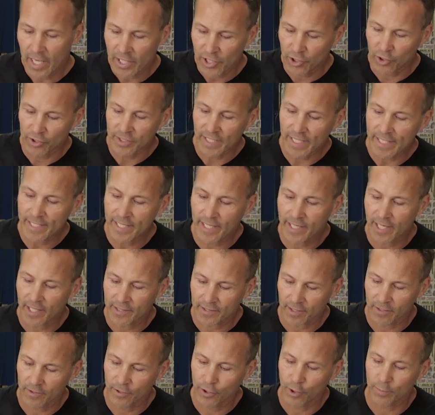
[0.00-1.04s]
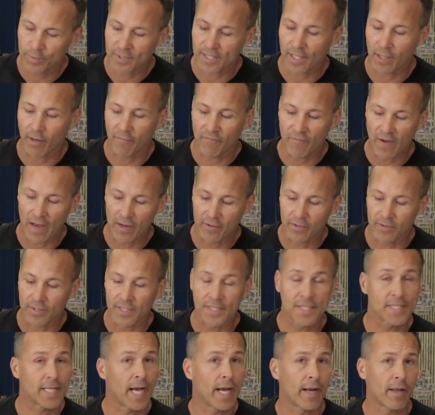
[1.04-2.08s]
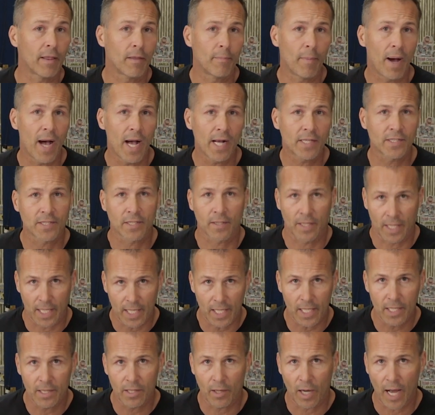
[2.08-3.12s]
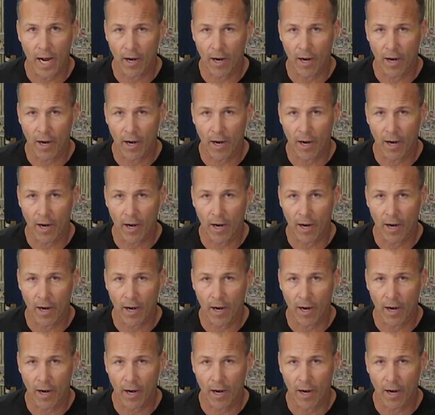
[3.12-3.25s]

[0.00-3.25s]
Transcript: you'll need to cut the loops that are found on the side of the box in the